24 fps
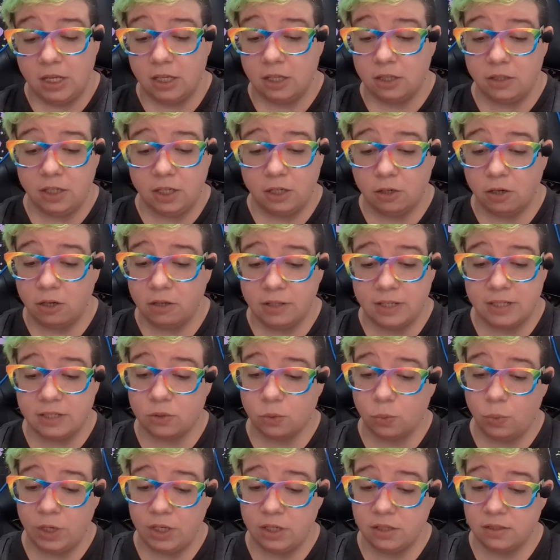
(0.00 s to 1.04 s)
he'll need all
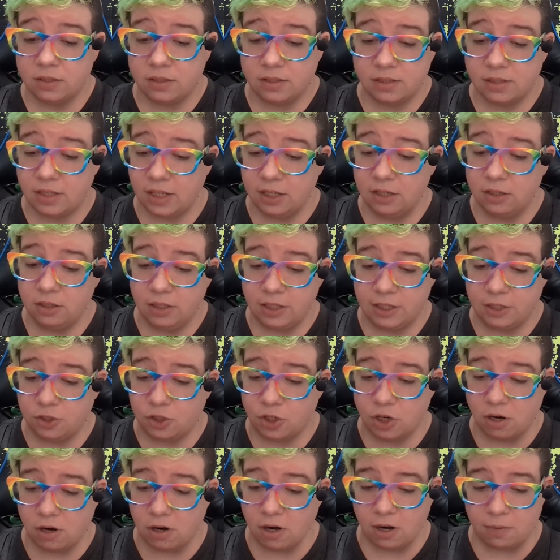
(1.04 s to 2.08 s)
his wit, skill, and
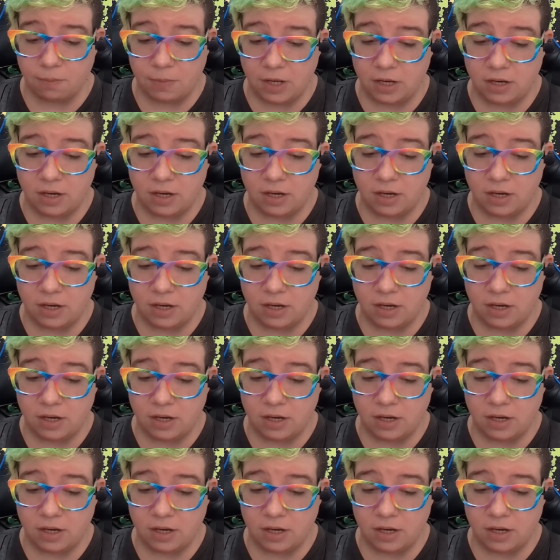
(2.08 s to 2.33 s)
charm,